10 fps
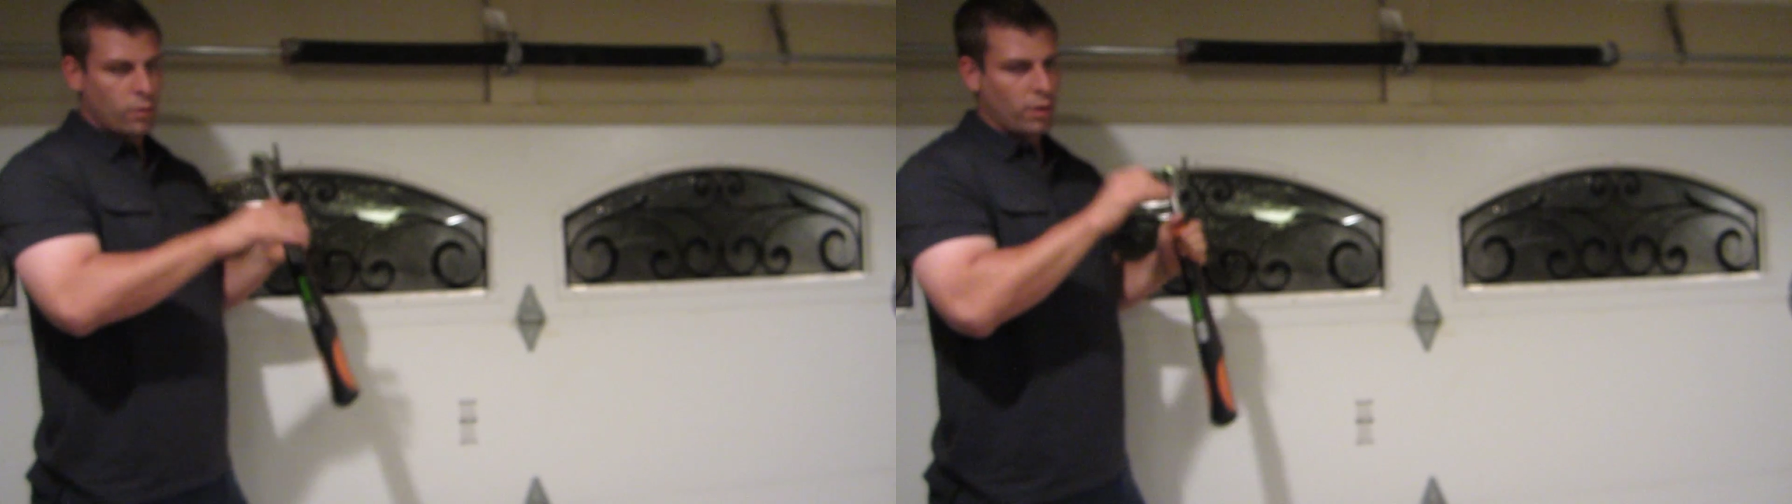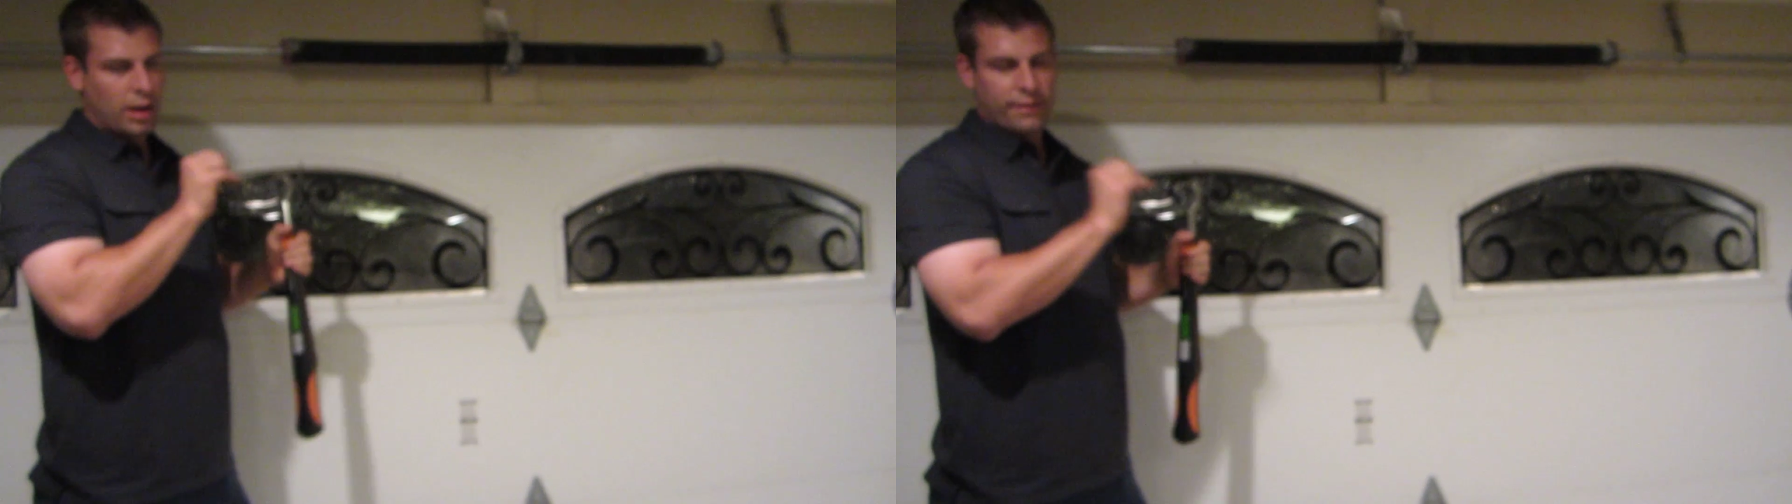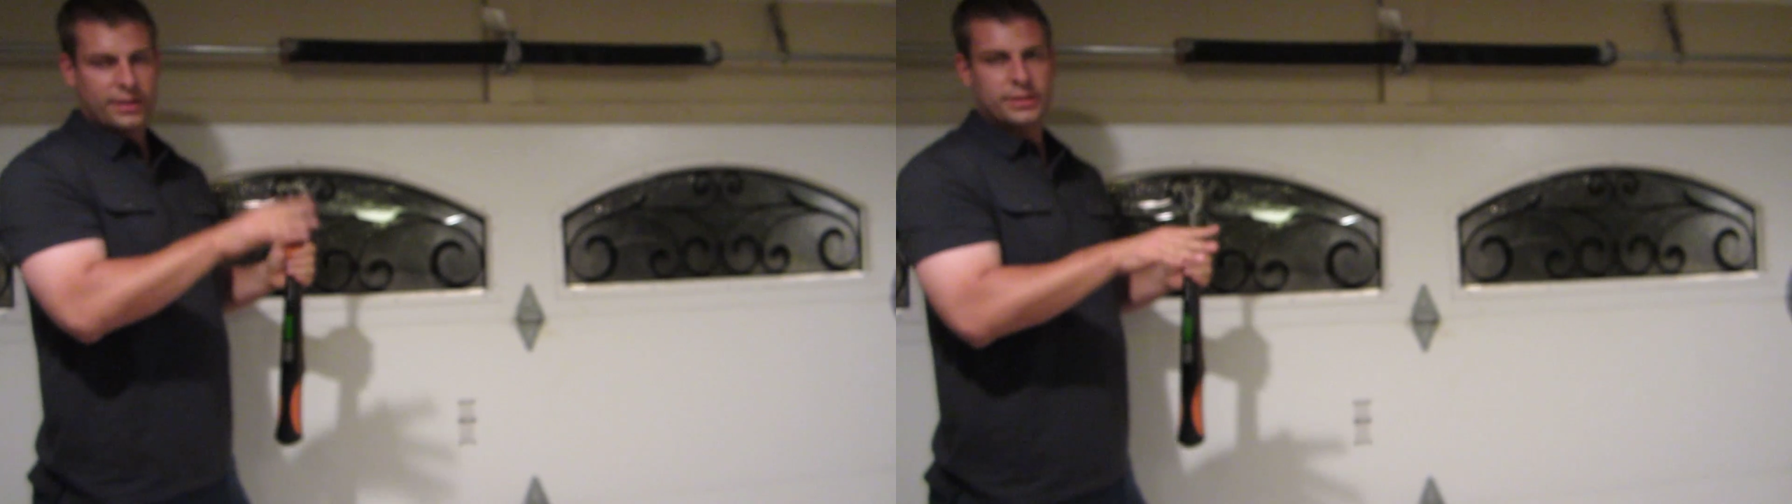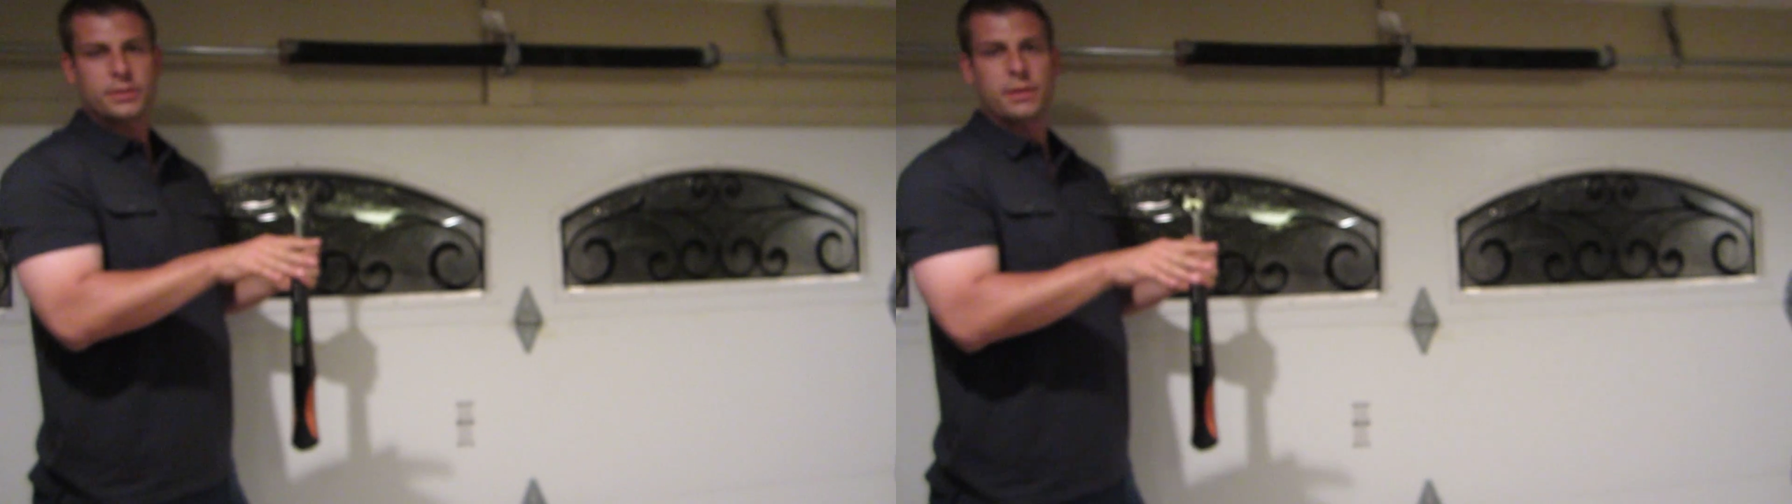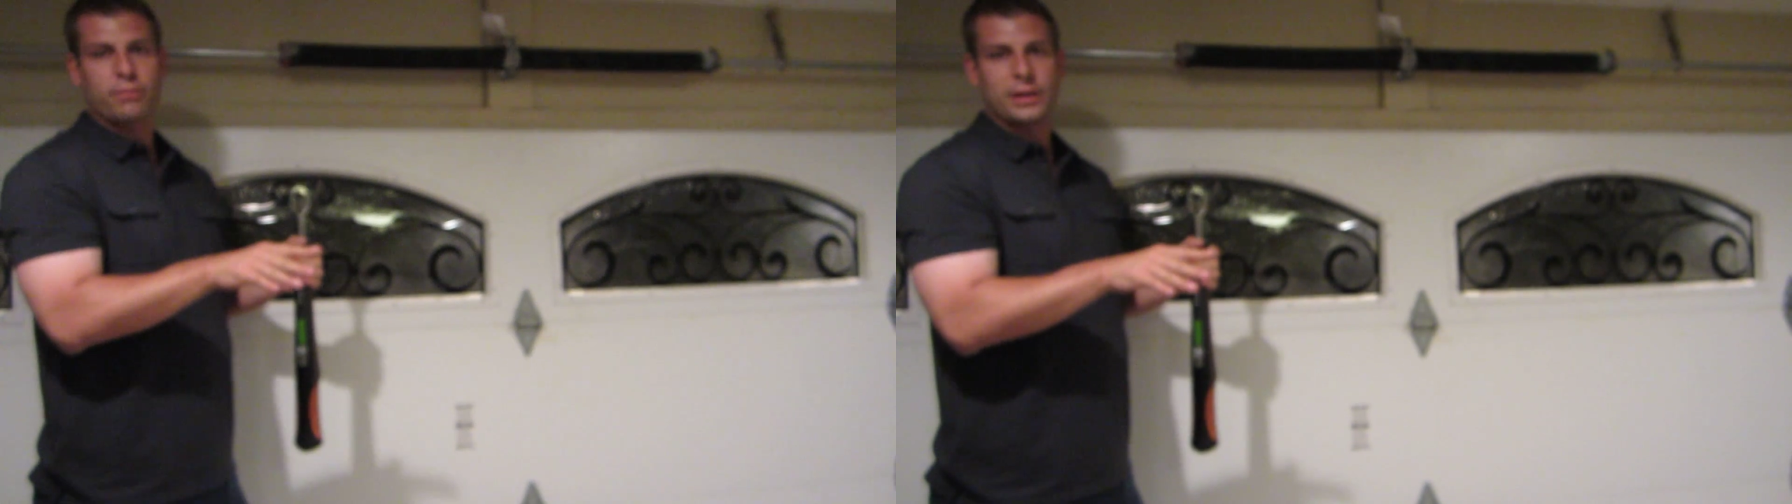we'll have
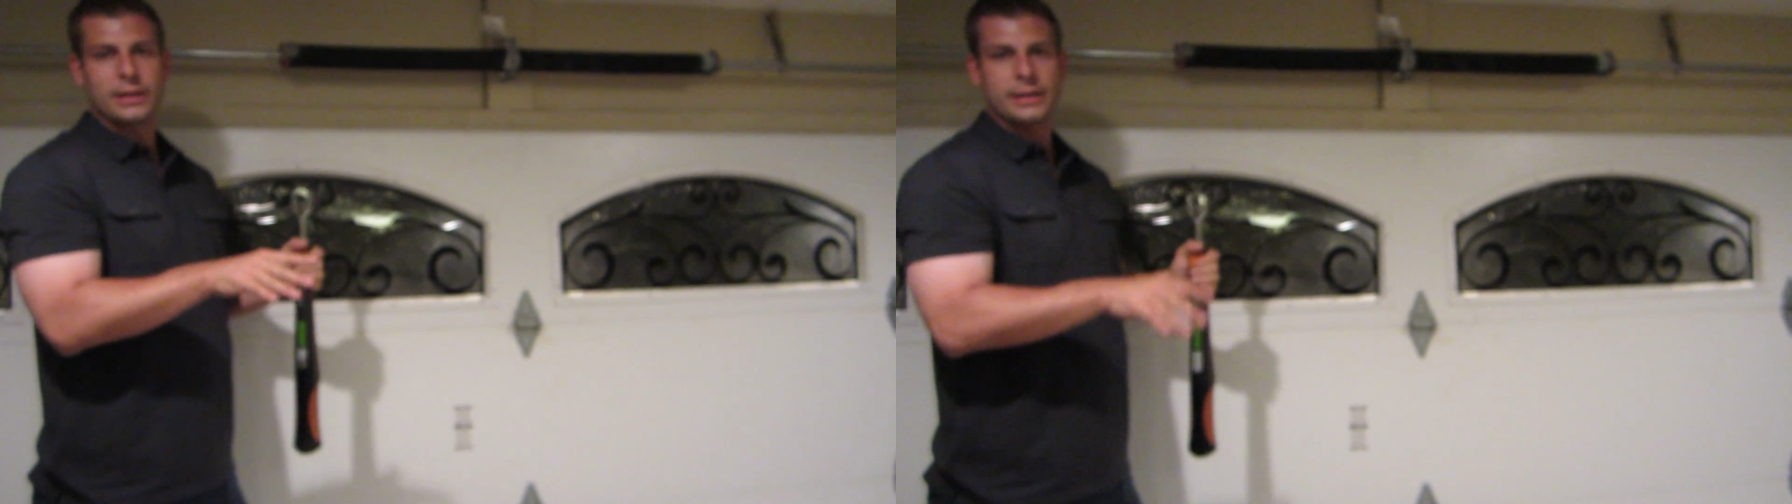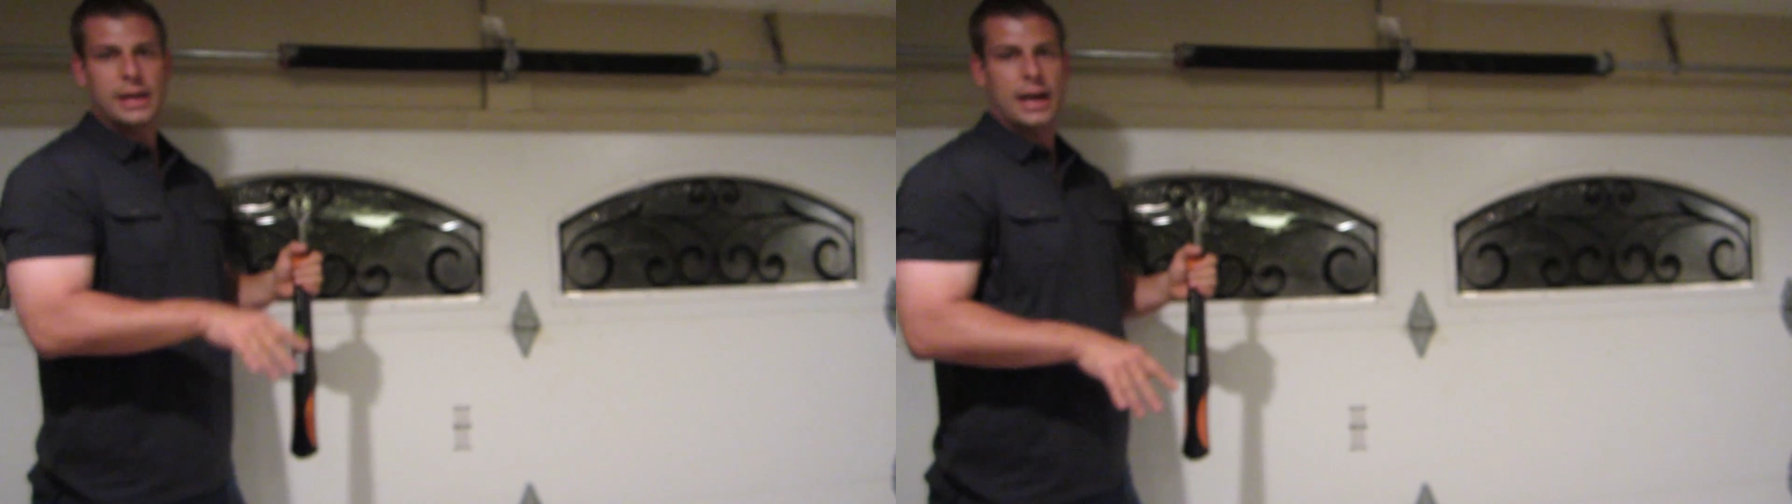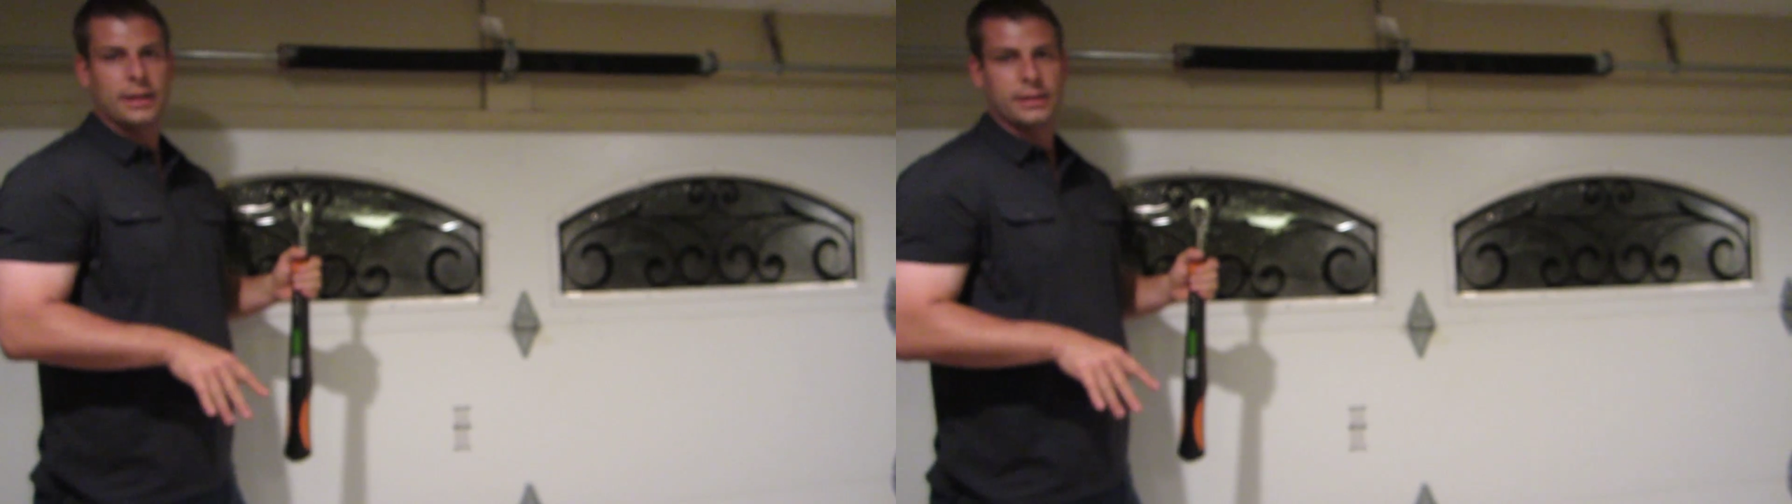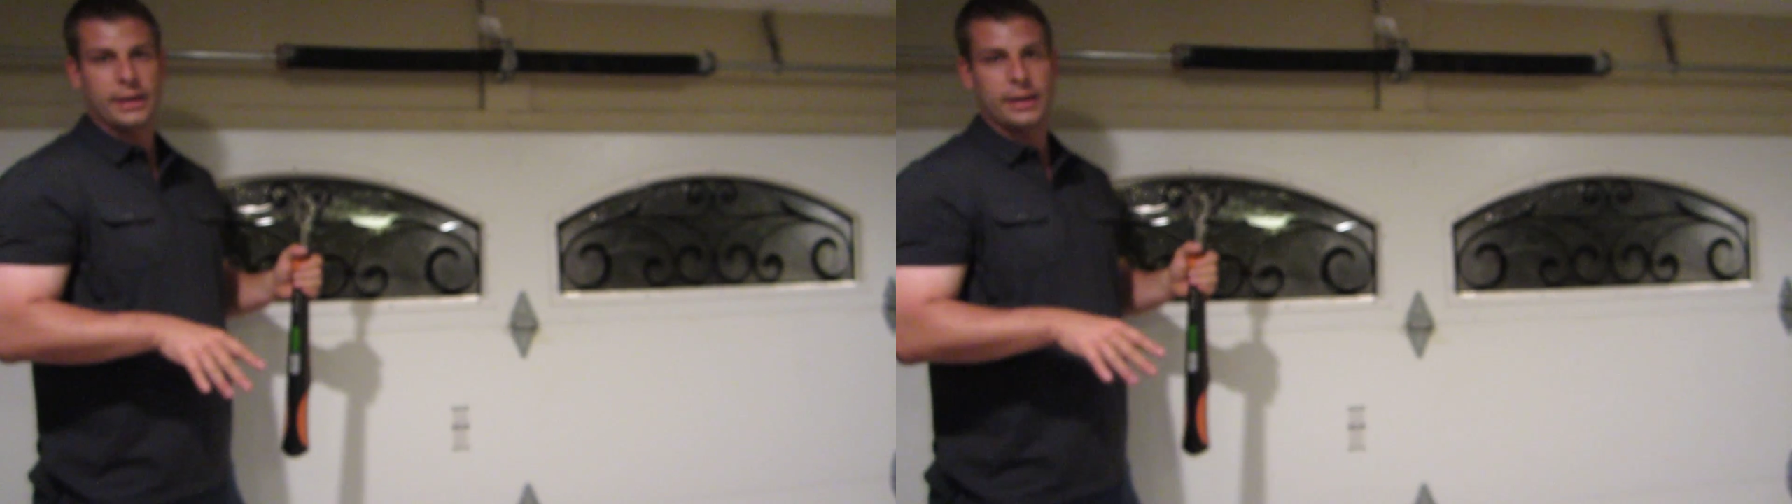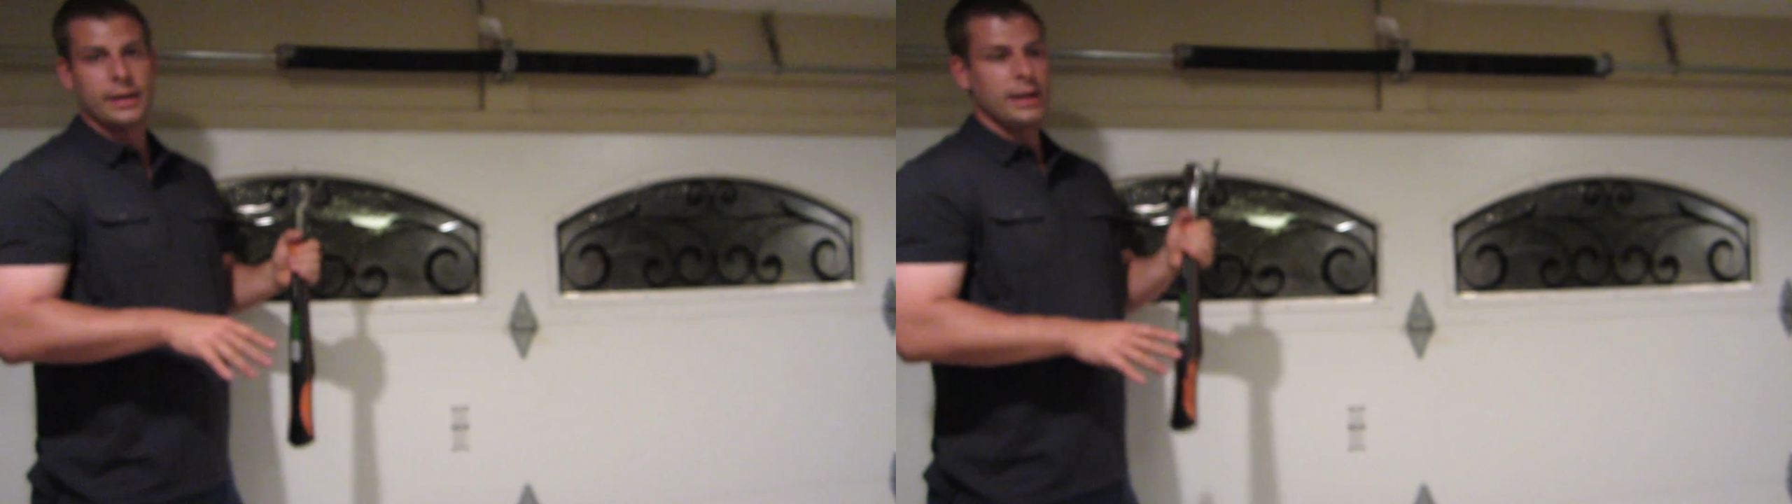this completely dialed
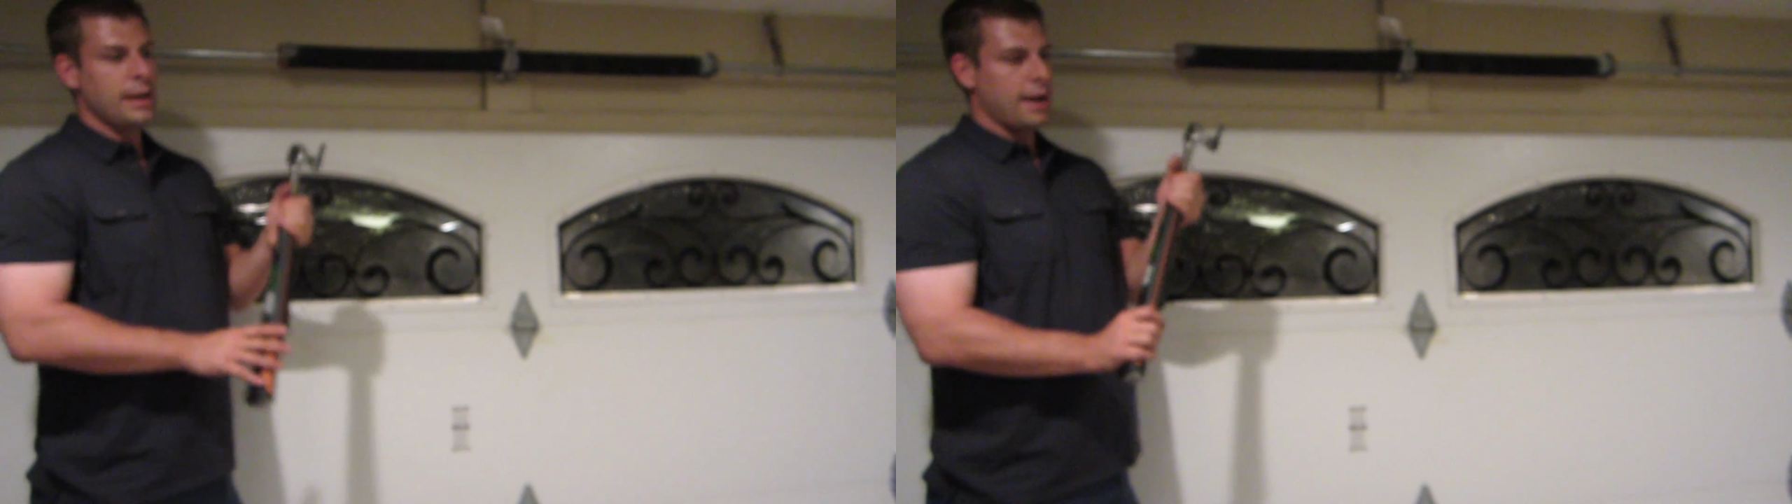in.